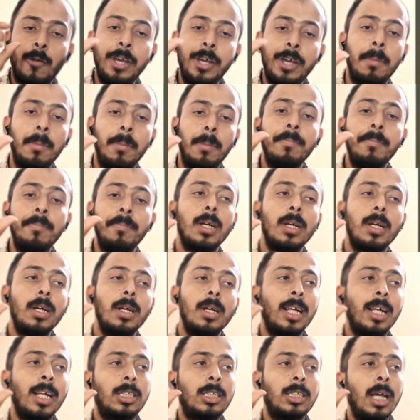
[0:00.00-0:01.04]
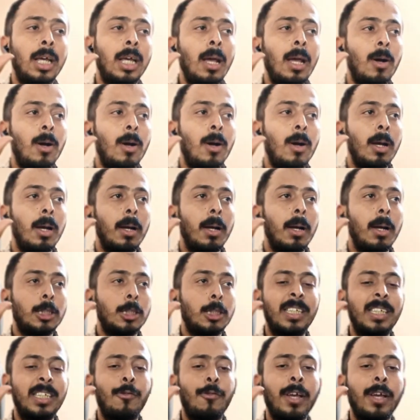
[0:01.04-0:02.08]
to your VM, let's say
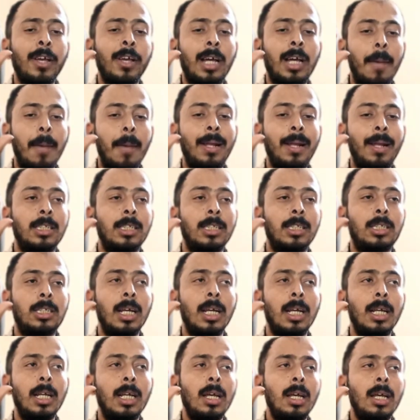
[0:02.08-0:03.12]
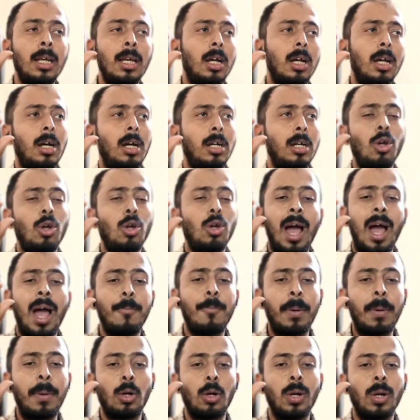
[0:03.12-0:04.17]
specific IP, let's say
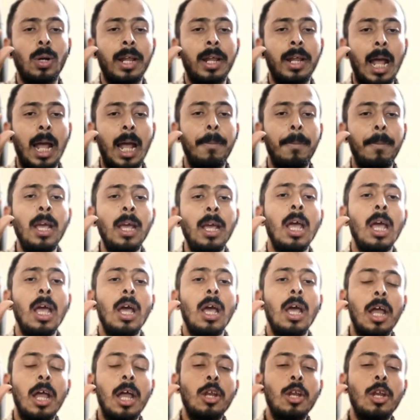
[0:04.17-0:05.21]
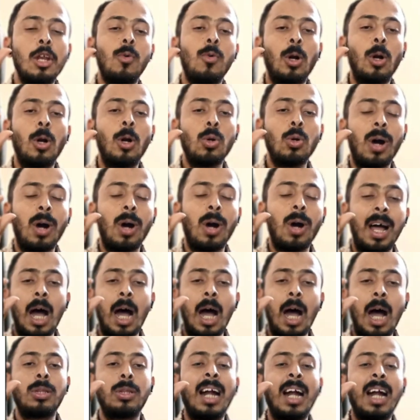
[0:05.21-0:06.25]
you have particular IP and you want
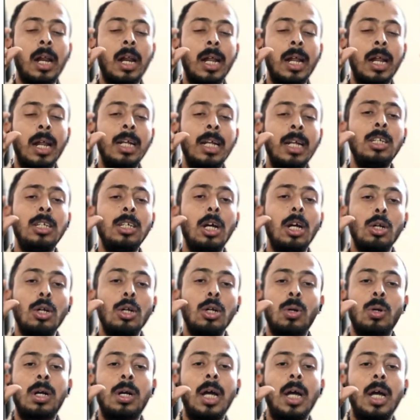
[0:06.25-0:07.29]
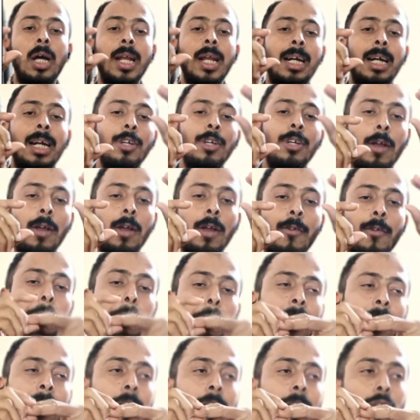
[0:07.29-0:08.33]
to allow that range to connect
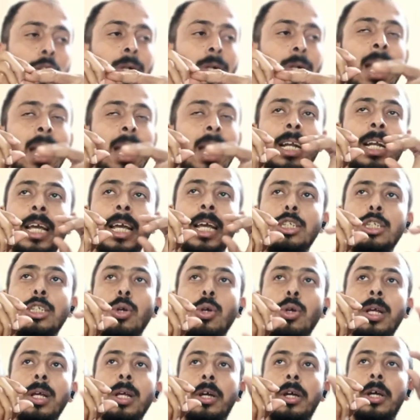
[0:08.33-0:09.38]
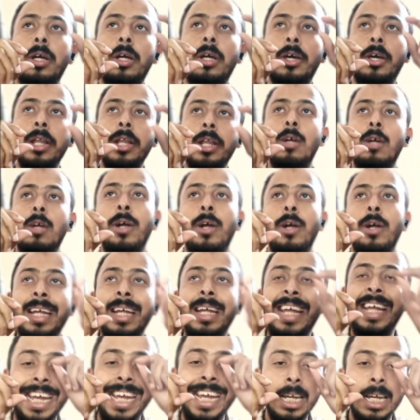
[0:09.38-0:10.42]
with your VPC. So in that case, you will
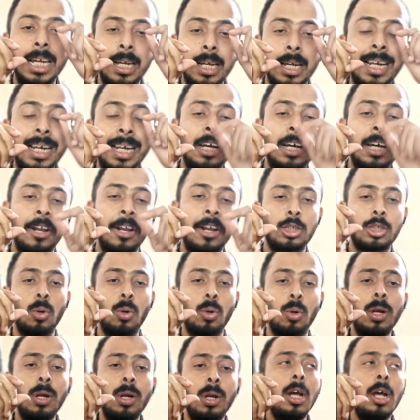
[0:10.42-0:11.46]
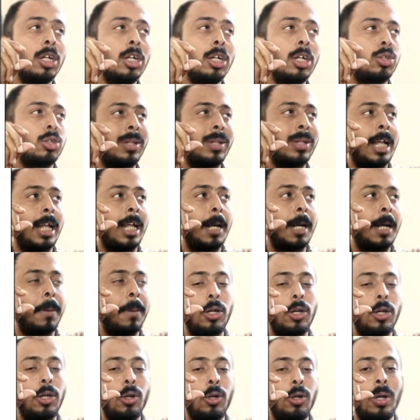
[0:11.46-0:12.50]
create one ingress rule so
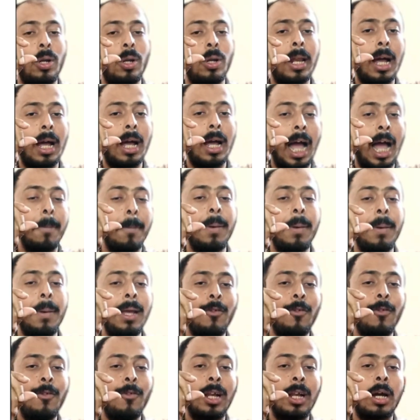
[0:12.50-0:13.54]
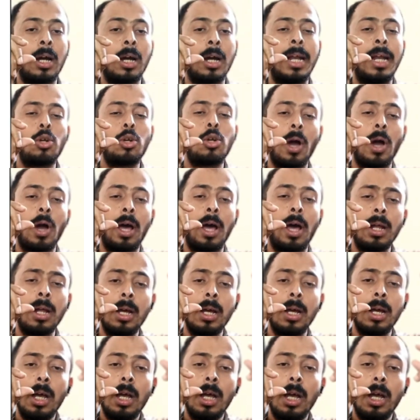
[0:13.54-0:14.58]
that that particular IP will connect
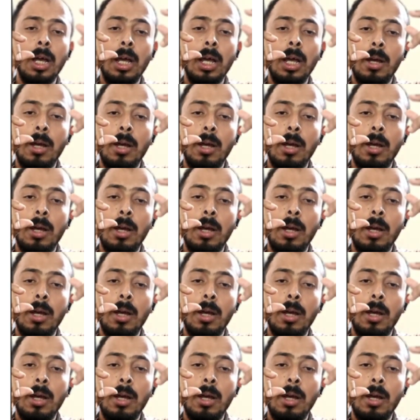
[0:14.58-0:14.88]
to your